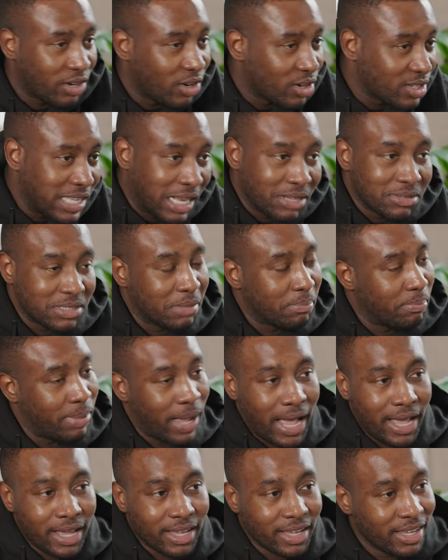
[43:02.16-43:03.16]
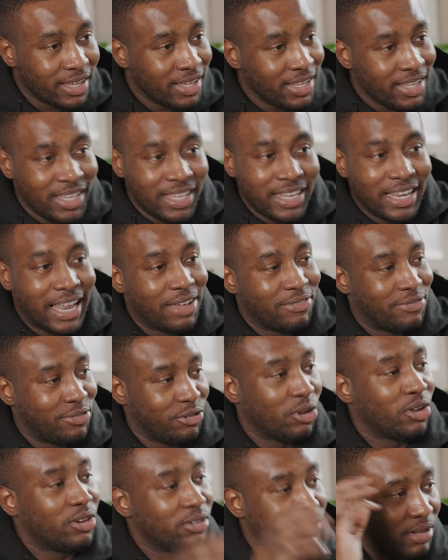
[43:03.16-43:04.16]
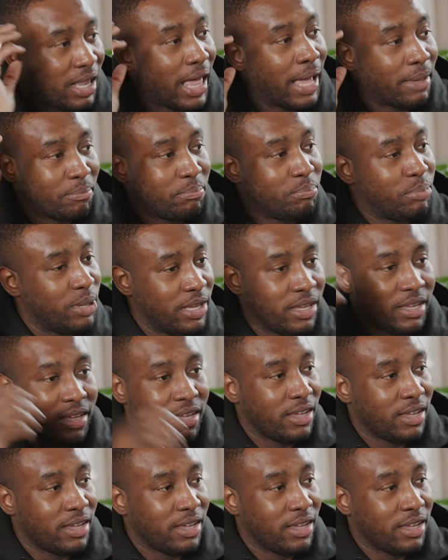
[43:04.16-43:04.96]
dreadlocks down to your back, like full on, like big. That